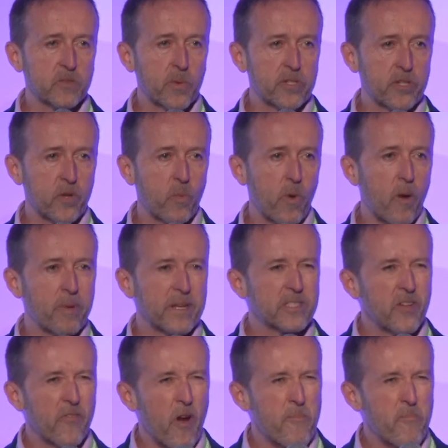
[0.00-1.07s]
we'd do well. But it's
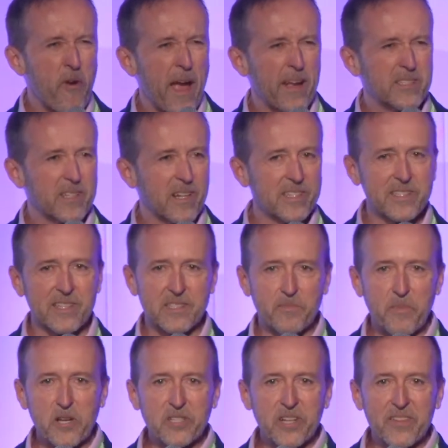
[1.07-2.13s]
not very practical, is it?
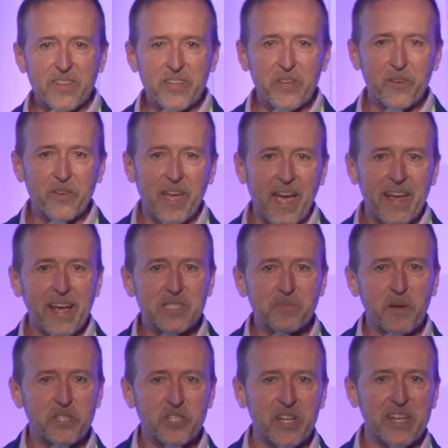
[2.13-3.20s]
Especially in the UK,
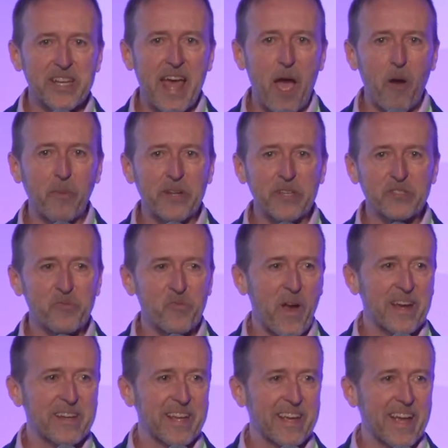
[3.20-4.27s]
especially now when it's
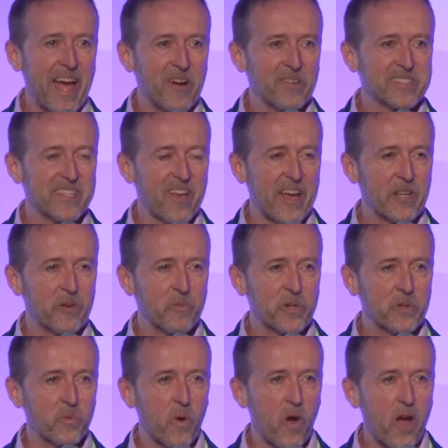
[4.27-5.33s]
raining outside, it
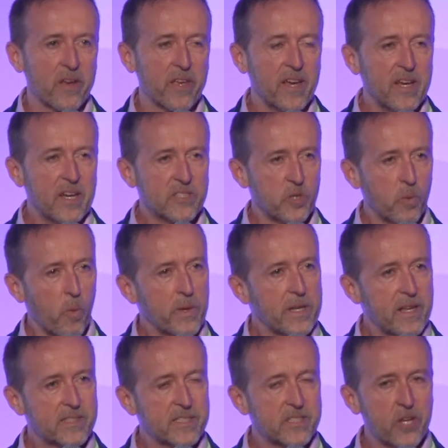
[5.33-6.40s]
wouldn't work. So what we
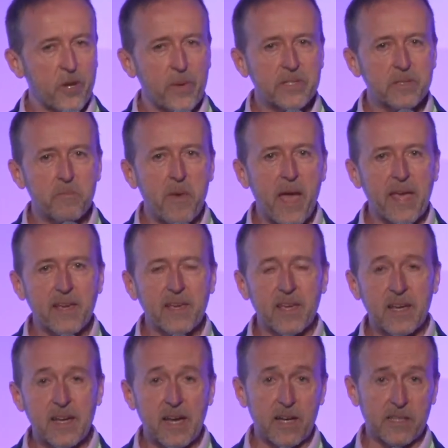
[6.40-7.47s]
need to do is make,
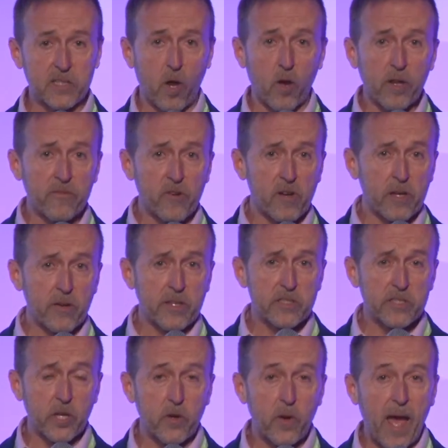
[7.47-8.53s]
as Oliver alluded
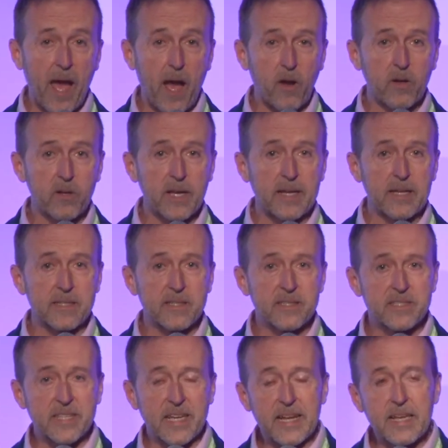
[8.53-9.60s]
to, our
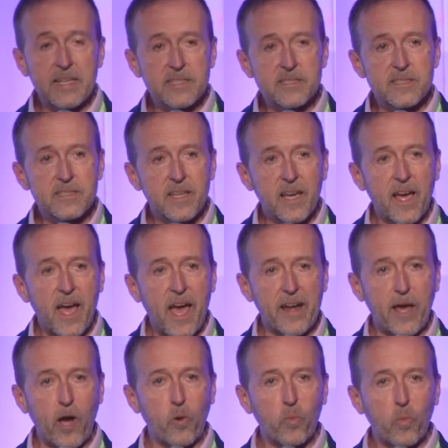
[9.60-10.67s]
ceilings and
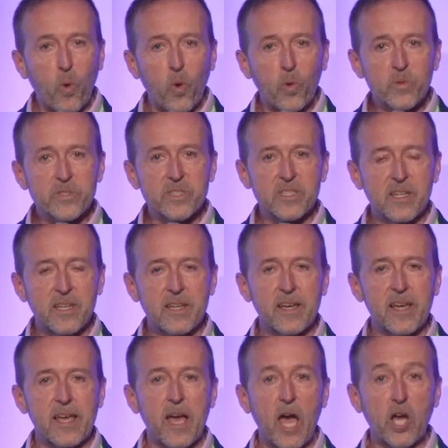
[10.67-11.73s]
our walls
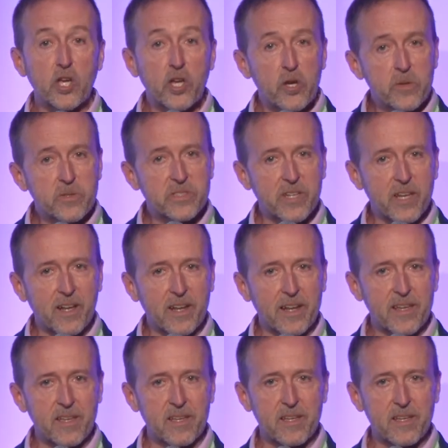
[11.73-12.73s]
acoustically